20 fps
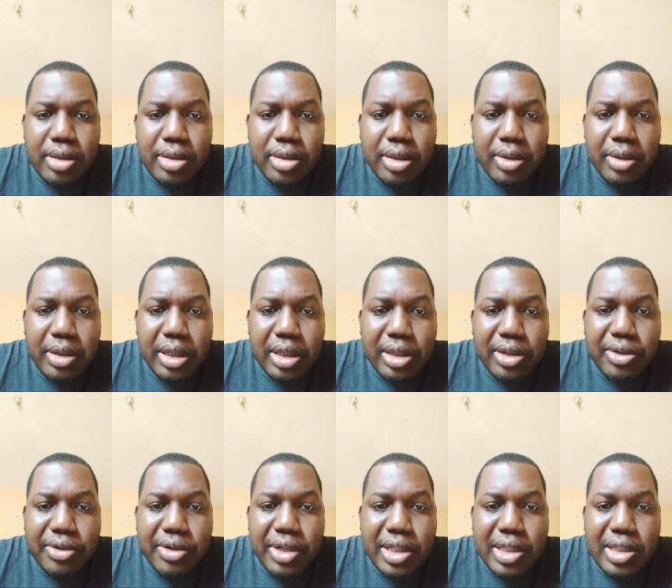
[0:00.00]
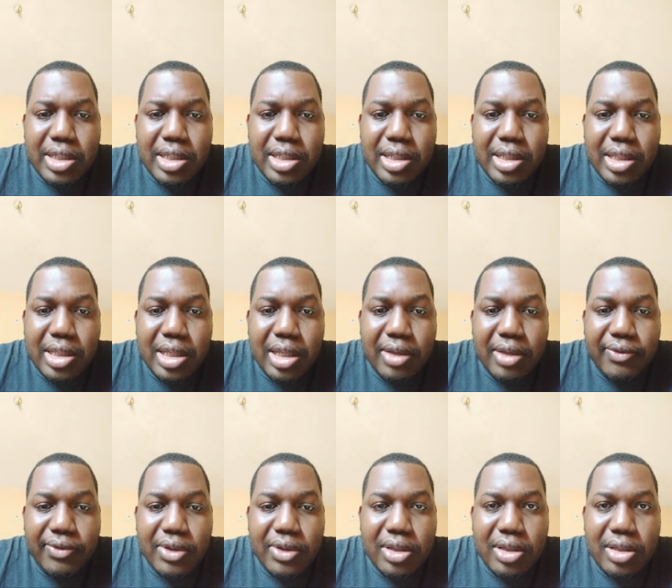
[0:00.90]
Oh, that Crixie
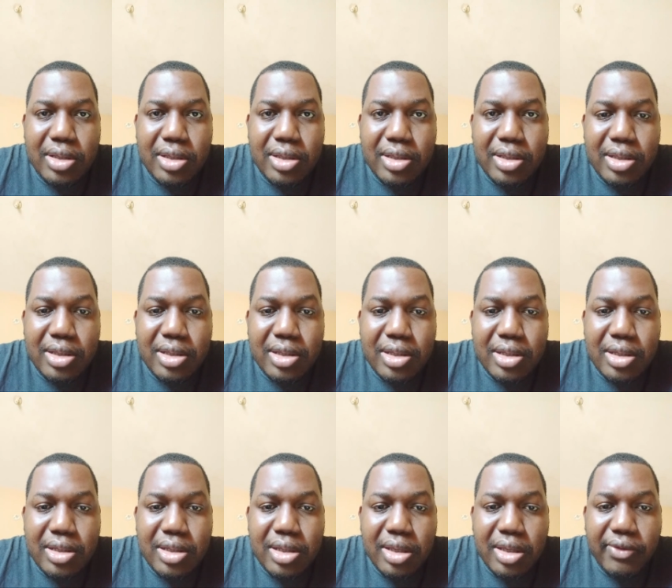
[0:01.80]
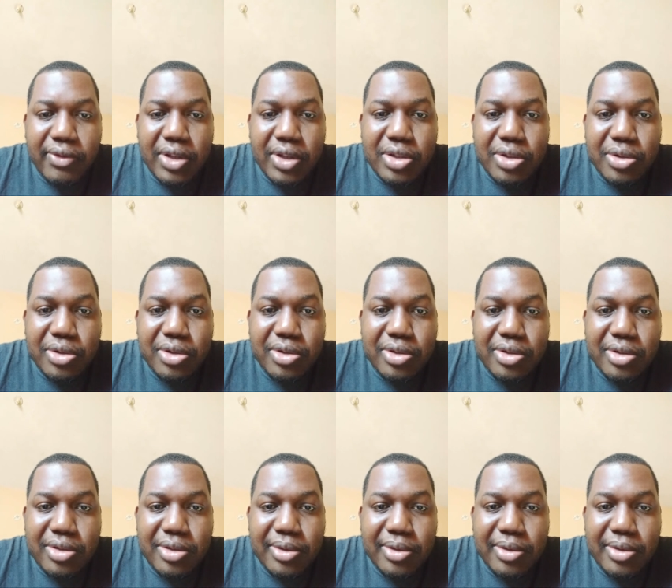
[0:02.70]
TV. If I so.